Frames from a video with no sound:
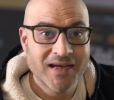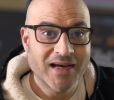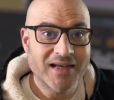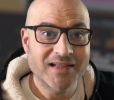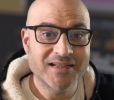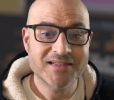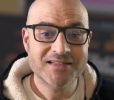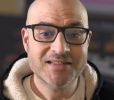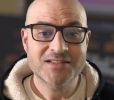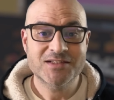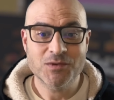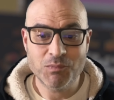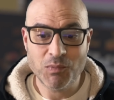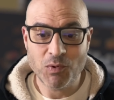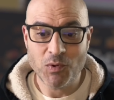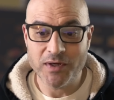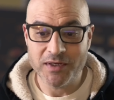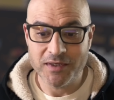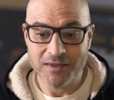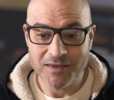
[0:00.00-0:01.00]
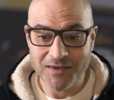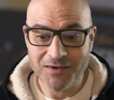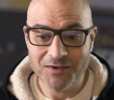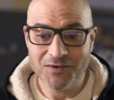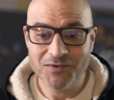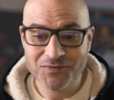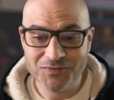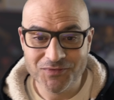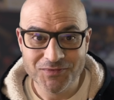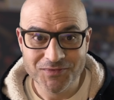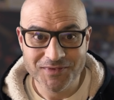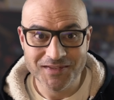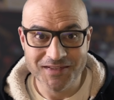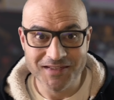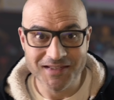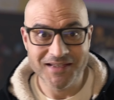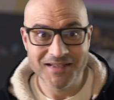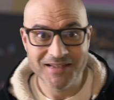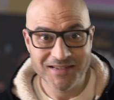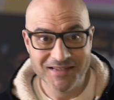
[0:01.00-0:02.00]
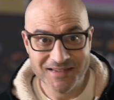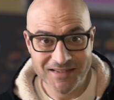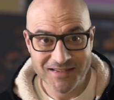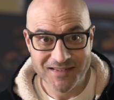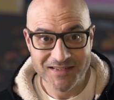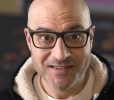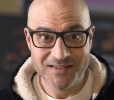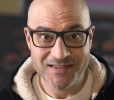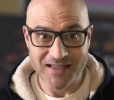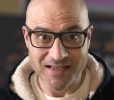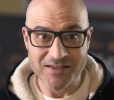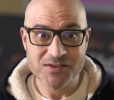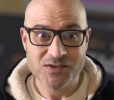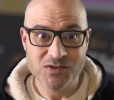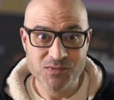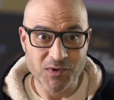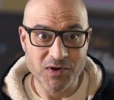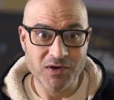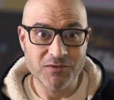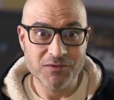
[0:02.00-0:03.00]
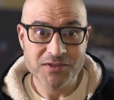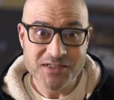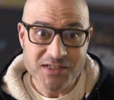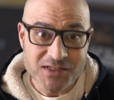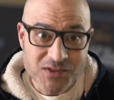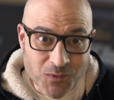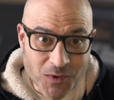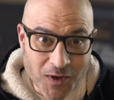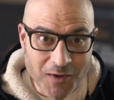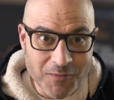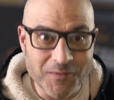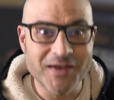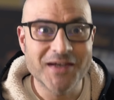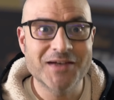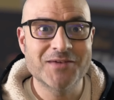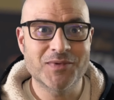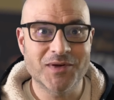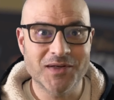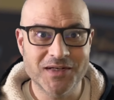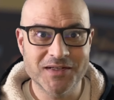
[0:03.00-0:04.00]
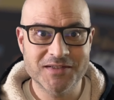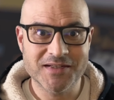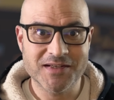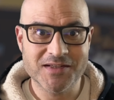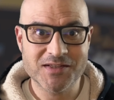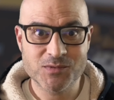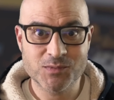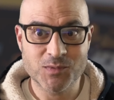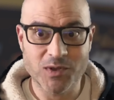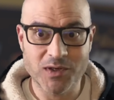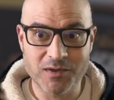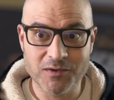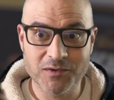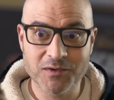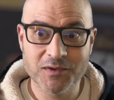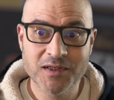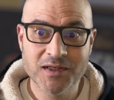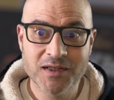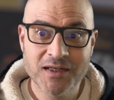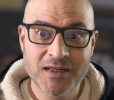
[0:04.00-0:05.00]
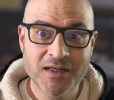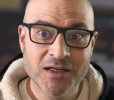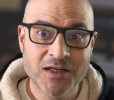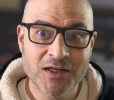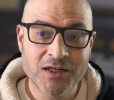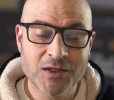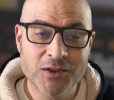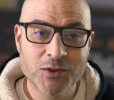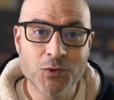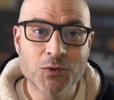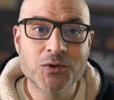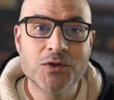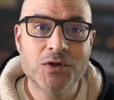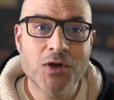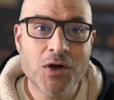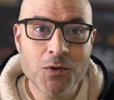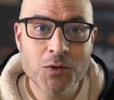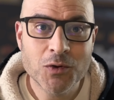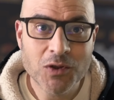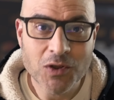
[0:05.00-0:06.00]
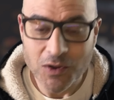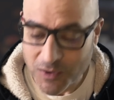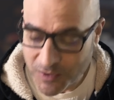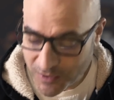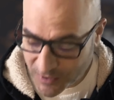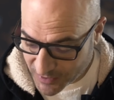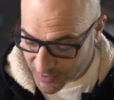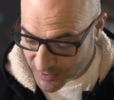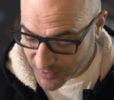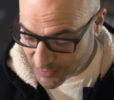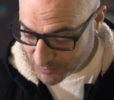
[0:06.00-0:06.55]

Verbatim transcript: And this is the point of the death spiral. This is what I mean by a death spiral. You're no longer,